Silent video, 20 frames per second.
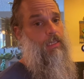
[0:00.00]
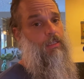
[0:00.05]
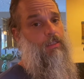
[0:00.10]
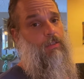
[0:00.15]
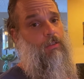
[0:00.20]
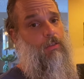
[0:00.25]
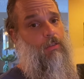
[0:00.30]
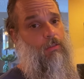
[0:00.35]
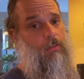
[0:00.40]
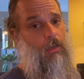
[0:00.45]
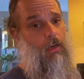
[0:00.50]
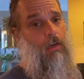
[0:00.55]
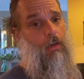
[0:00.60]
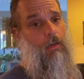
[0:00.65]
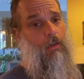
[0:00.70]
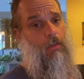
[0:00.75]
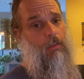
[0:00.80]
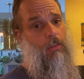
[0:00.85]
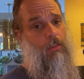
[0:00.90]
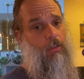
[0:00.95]
your
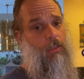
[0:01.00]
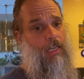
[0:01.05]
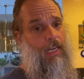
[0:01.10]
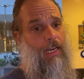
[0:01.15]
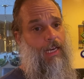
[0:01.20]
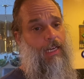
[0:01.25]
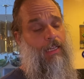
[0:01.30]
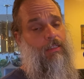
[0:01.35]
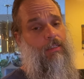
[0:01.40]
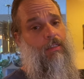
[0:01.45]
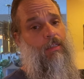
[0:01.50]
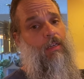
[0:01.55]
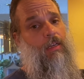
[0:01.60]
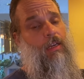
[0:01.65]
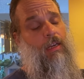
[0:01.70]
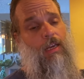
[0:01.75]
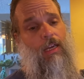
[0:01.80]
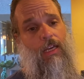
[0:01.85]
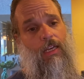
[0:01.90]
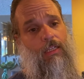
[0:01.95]
dog or cat
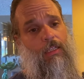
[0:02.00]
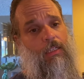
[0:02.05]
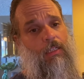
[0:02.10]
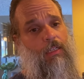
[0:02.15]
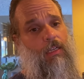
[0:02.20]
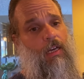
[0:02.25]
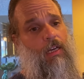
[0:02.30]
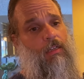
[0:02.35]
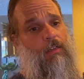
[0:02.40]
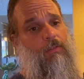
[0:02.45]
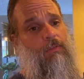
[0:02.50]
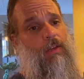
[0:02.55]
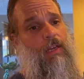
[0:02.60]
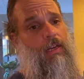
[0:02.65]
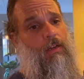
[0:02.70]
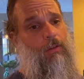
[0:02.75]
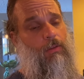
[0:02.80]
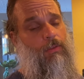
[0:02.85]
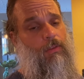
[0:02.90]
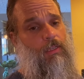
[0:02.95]
any kind of
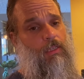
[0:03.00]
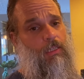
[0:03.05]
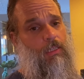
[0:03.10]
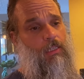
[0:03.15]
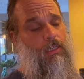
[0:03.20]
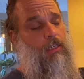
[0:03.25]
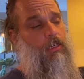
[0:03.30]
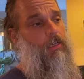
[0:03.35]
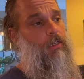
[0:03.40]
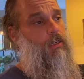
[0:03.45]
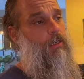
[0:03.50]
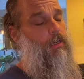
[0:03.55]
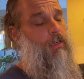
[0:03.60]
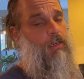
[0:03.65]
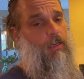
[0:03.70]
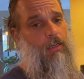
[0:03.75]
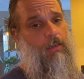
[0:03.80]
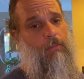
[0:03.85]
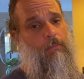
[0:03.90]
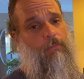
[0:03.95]
healthy
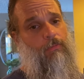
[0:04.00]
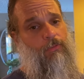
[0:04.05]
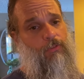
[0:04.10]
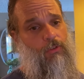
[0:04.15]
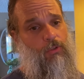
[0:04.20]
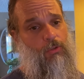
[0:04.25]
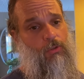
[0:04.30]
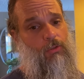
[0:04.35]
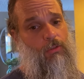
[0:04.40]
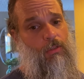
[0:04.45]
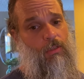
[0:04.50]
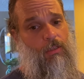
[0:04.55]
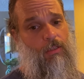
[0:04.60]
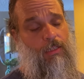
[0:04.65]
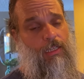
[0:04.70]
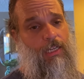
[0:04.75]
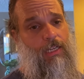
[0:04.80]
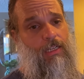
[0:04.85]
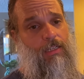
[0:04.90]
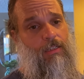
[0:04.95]
um, food
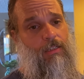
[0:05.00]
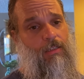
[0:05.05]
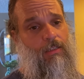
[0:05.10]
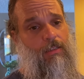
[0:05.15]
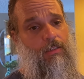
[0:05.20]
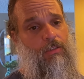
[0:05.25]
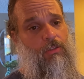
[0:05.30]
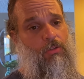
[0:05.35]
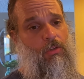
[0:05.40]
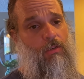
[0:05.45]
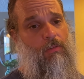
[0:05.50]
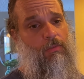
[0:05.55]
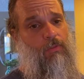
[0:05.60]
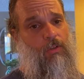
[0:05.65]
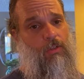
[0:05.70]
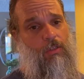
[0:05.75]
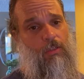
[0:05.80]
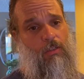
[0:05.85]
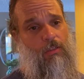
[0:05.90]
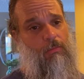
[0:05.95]
that you can
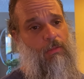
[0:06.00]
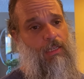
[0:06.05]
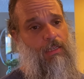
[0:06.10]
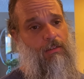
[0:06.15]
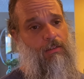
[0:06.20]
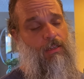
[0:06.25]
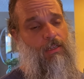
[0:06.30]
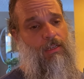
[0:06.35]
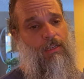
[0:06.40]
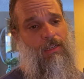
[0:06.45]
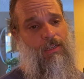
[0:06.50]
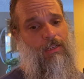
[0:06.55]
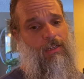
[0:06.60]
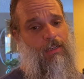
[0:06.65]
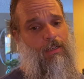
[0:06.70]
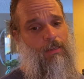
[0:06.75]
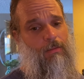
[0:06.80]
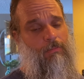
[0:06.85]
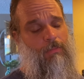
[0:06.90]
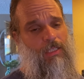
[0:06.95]
feel good about.
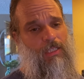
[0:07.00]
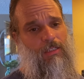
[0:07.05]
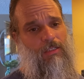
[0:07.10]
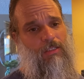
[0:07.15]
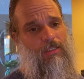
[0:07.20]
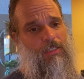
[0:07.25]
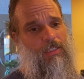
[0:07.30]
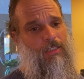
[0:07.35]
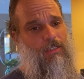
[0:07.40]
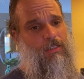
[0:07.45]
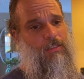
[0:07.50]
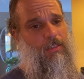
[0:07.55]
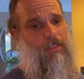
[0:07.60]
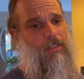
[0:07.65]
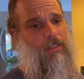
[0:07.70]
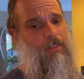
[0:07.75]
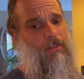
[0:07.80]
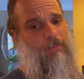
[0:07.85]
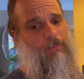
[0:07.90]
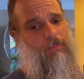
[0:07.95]
Um, because just,
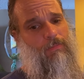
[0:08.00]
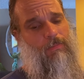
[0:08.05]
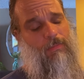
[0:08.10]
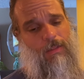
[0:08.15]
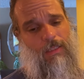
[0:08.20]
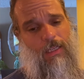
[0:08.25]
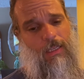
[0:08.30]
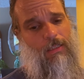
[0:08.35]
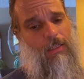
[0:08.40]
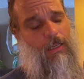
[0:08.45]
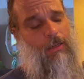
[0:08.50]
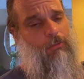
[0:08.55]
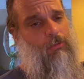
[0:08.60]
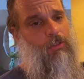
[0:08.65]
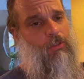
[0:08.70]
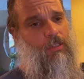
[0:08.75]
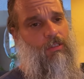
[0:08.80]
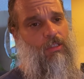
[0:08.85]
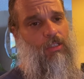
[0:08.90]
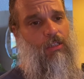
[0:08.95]
um, I, I, would
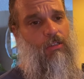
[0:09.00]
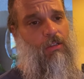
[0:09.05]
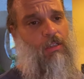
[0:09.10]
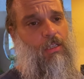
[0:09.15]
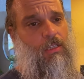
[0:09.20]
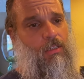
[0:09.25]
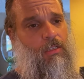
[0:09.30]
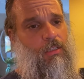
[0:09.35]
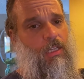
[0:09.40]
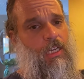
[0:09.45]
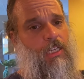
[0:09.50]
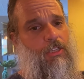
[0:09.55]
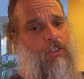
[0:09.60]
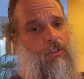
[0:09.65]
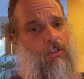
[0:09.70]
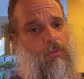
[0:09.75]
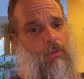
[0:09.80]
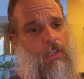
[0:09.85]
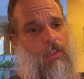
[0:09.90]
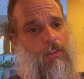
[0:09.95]
sincerely like you
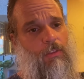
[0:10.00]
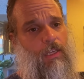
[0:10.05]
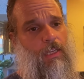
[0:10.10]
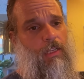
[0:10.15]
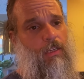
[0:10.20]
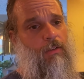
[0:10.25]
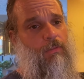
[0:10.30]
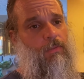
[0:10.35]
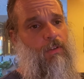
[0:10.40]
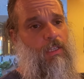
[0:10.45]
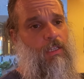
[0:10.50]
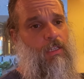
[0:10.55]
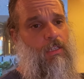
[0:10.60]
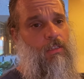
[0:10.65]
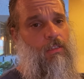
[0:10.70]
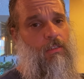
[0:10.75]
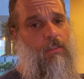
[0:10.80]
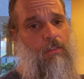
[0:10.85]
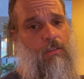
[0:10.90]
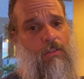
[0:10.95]
to rethink
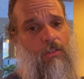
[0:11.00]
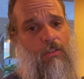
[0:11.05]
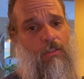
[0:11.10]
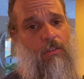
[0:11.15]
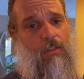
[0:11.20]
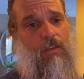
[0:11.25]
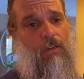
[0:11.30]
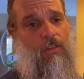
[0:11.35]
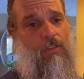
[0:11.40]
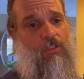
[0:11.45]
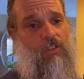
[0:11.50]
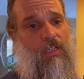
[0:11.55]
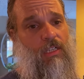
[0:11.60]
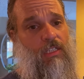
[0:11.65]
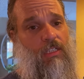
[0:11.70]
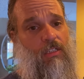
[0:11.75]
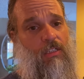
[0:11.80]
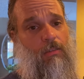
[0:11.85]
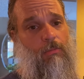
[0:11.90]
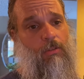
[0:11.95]
feeding your dog dry
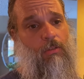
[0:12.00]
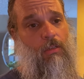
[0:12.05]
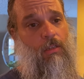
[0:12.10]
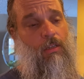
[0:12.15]
kibble